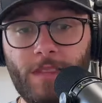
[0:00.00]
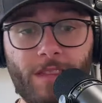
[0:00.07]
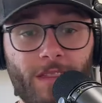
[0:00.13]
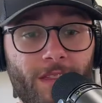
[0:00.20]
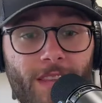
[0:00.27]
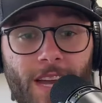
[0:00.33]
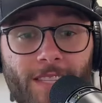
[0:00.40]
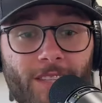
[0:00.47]

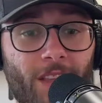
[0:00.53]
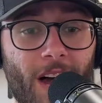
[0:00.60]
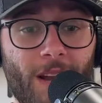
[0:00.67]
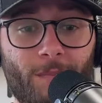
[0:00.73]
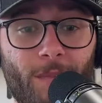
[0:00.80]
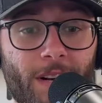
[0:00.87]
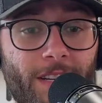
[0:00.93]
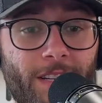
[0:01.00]
That's a lot of
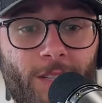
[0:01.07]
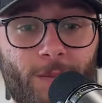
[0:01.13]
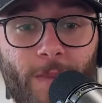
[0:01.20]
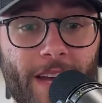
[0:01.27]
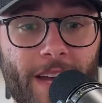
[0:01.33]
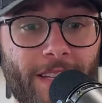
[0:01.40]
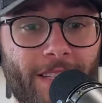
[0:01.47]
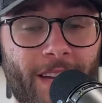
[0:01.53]
money to
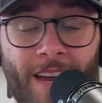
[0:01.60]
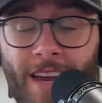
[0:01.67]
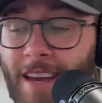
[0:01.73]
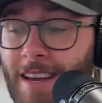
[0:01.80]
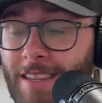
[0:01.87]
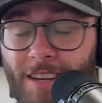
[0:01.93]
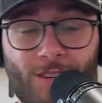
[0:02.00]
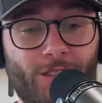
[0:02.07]
spend.
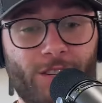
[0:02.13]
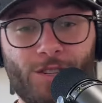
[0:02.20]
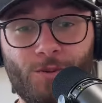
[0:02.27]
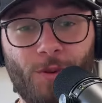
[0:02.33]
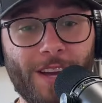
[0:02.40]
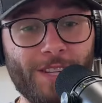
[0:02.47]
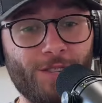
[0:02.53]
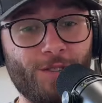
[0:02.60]
Their
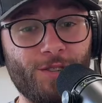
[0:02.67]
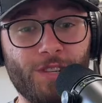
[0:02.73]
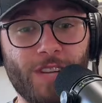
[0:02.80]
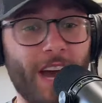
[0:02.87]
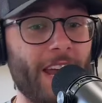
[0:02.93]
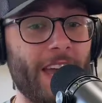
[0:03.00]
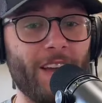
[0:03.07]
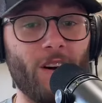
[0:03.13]
situation just
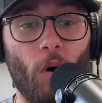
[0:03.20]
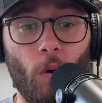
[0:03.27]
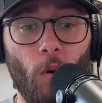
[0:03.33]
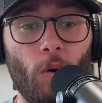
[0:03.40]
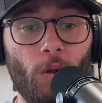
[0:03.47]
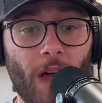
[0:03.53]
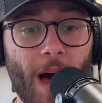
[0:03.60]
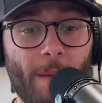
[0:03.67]
got a
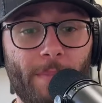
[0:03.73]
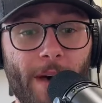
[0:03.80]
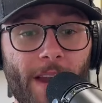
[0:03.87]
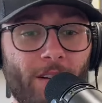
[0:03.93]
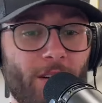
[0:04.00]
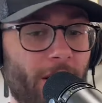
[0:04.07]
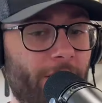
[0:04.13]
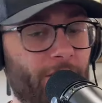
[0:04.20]
whole lot
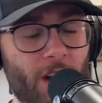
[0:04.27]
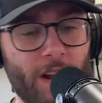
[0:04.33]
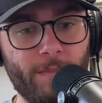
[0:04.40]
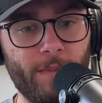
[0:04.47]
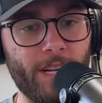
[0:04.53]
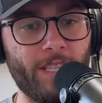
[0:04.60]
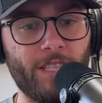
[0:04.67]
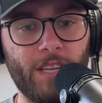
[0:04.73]
better. And for
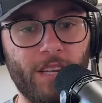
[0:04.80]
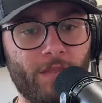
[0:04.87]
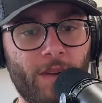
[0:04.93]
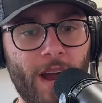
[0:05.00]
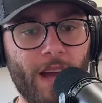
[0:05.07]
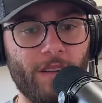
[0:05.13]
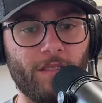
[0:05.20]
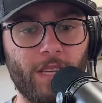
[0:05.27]
anybody sitting
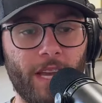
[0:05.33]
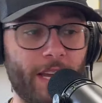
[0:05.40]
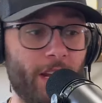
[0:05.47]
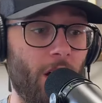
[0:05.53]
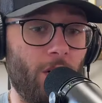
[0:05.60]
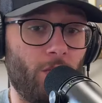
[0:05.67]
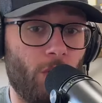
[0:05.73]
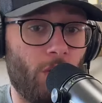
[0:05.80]
around saying,
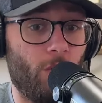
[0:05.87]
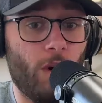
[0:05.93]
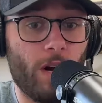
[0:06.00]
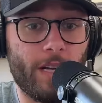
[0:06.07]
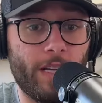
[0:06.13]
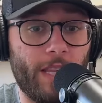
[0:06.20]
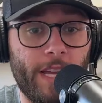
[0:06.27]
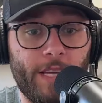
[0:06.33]
oh, well, what
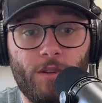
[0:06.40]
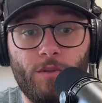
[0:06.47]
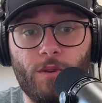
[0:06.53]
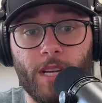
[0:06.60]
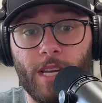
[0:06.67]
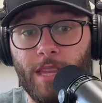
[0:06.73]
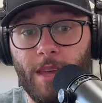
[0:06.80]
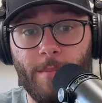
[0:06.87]
can they do?
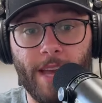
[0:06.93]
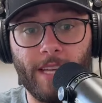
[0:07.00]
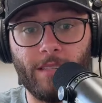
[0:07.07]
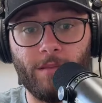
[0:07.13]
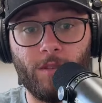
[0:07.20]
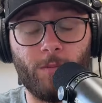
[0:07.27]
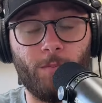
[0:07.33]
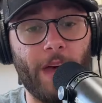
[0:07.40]
Can they make
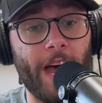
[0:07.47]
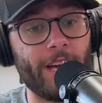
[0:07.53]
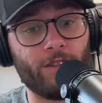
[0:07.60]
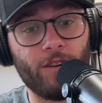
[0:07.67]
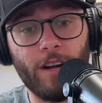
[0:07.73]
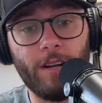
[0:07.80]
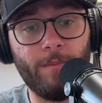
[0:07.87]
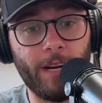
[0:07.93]
some splash?
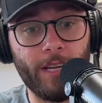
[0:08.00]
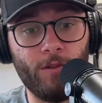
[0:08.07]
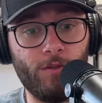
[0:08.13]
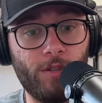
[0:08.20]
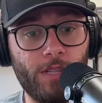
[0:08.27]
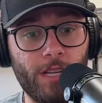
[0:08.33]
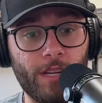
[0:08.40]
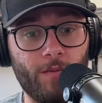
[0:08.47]
Or anybody who
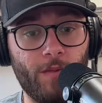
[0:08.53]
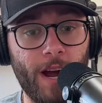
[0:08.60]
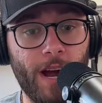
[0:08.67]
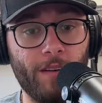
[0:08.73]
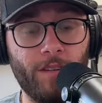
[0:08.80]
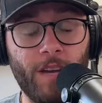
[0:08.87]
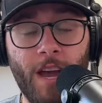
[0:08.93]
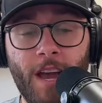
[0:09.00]
is sitting
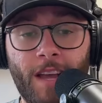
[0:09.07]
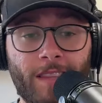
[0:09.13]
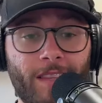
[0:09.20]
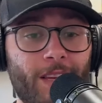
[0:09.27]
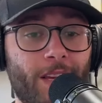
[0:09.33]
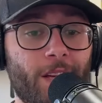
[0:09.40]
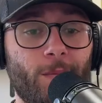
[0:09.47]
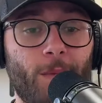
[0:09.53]
around
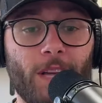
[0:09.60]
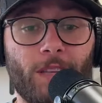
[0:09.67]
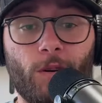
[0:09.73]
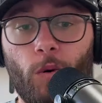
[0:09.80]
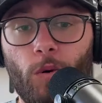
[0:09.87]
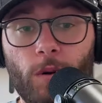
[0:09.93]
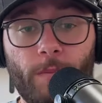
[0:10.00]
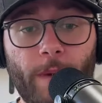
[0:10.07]
thinking about the
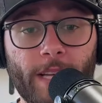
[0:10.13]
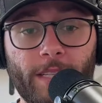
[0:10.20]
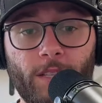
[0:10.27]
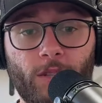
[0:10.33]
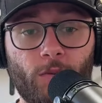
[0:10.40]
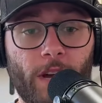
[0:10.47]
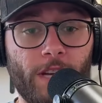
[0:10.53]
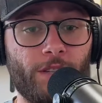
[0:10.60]
quarterback
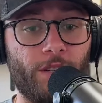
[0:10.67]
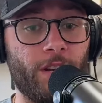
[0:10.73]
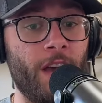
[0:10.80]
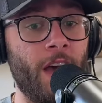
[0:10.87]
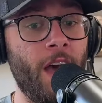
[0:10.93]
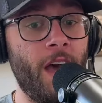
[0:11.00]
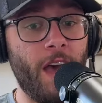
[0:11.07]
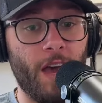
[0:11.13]
situation
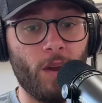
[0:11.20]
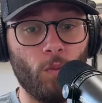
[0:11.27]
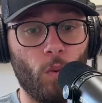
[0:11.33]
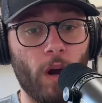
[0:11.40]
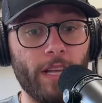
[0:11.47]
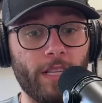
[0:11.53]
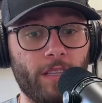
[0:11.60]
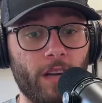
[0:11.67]
and
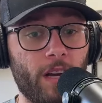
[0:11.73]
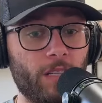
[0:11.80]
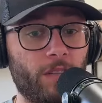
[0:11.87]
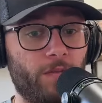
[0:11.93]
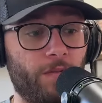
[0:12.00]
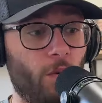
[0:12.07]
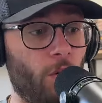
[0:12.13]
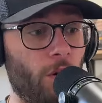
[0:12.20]
what it does
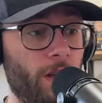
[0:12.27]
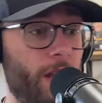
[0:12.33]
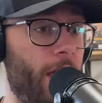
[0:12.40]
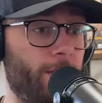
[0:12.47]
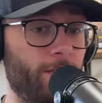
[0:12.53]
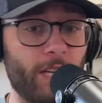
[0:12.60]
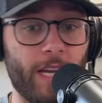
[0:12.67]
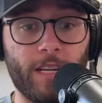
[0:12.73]
for
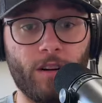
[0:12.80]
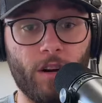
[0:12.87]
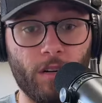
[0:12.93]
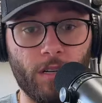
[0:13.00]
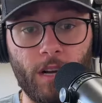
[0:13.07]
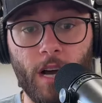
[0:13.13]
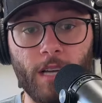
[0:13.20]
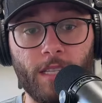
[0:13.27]
names like
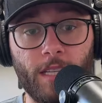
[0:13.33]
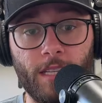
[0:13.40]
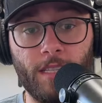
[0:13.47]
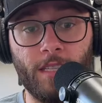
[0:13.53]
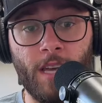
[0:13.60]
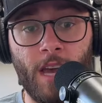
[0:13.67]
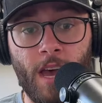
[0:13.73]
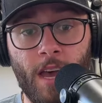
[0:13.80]
Kirk
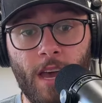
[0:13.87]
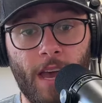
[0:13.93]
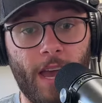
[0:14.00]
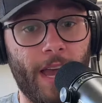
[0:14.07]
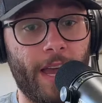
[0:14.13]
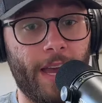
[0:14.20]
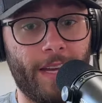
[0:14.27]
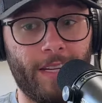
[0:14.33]
Cousins
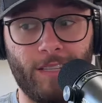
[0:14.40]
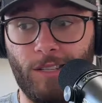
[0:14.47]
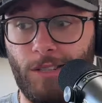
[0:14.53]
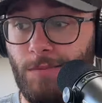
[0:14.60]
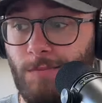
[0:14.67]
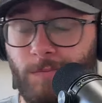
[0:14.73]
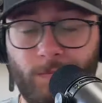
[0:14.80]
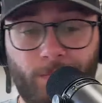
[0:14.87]
and
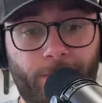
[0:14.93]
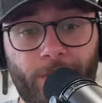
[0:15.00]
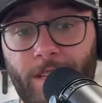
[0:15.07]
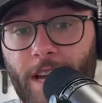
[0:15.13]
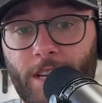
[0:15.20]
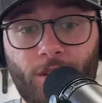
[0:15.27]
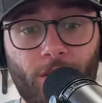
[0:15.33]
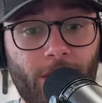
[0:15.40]

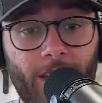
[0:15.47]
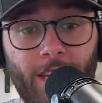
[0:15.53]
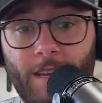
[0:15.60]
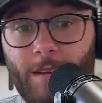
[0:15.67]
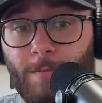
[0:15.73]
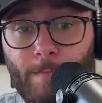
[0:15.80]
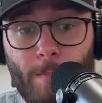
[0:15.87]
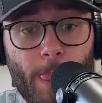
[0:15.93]

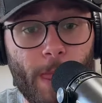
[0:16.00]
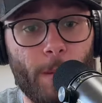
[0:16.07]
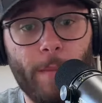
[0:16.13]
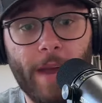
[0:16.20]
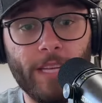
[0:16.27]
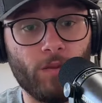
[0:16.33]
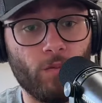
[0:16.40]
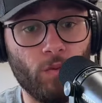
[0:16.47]
potentially a
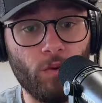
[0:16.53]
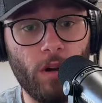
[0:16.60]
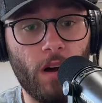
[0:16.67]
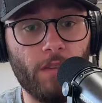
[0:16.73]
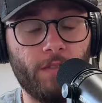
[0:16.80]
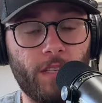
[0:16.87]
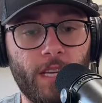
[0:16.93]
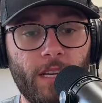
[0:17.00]
Mason
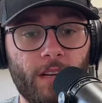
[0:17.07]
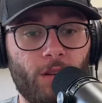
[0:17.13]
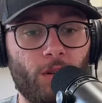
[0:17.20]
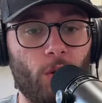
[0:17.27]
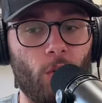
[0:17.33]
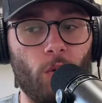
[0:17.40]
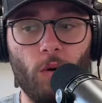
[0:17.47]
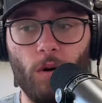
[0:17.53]
Rudolph deal
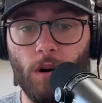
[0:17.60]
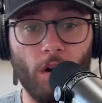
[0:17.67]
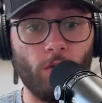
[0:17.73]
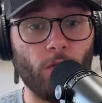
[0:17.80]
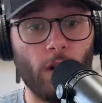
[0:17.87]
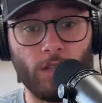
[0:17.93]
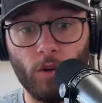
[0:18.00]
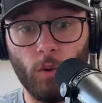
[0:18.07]
or a
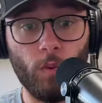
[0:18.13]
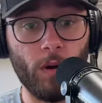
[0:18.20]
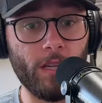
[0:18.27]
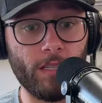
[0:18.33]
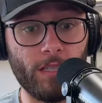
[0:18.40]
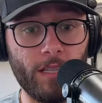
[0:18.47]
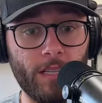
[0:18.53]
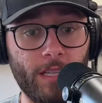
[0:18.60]
Russell
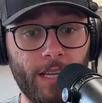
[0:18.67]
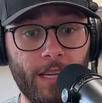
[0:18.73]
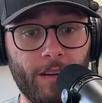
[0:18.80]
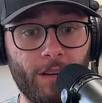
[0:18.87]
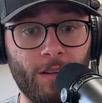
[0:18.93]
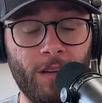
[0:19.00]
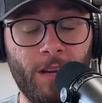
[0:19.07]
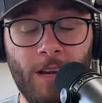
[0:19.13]
Wilson
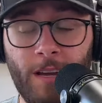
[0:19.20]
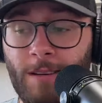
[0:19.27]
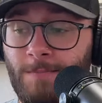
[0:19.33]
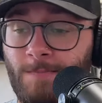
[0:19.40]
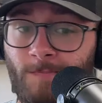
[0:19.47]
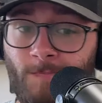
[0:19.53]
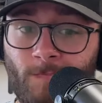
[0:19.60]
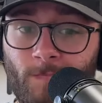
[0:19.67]
deal,
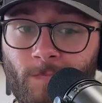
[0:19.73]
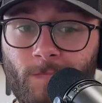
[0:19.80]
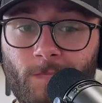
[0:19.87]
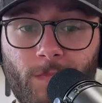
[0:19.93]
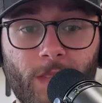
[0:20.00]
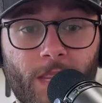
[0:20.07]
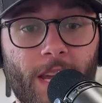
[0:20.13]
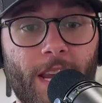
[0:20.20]

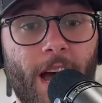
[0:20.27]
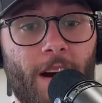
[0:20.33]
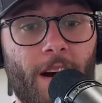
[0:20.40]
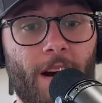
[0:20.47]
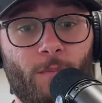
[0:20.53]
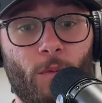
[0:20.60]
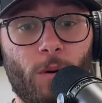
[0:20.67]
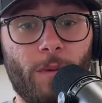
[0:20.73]
they now
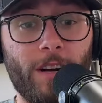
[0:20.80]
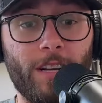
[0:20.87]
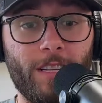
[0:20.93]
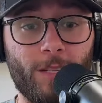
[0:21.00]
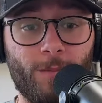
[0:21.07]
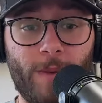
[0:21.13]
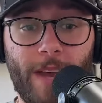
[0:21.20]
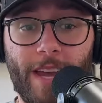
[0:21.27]
have more money
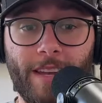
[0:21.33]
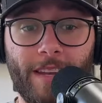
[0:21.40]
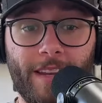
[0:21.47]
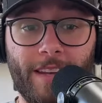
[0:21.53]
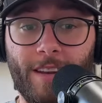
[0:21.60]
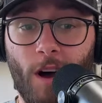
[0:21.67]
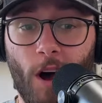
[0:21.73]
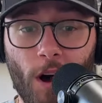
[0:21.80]
to spend,
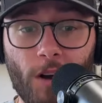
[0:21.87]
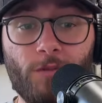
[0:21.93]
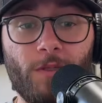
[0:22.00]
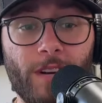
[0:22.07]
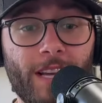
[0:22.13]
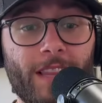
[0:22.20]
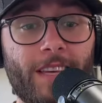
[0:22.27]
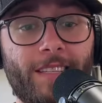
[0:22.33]
and
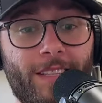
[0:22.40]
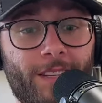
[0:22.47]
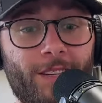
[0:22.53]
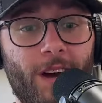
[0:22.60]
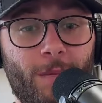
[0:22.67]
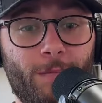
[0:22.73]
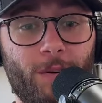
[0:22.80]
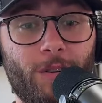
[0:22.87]
unrealistic
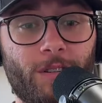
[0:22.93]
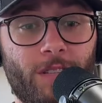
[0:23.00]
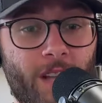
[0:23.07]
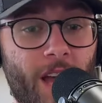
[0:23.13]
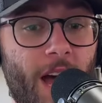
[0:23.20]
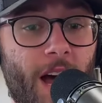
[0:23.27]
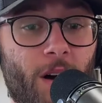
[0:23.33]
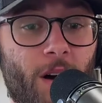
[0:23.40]
numbers
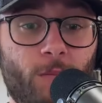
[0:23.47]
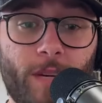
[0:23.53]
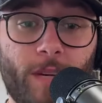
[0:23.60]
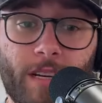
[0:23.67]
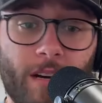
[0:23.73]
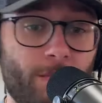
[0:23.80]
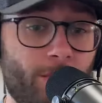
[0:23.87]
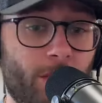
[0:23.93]
now
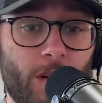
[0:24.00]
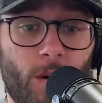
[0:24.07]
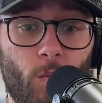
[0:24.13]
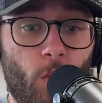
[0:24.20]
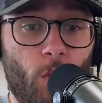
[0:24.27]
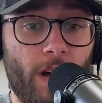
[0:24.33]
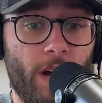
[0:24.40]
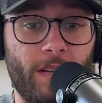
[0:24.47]
become
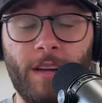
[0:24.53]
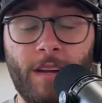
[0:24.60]
somewhat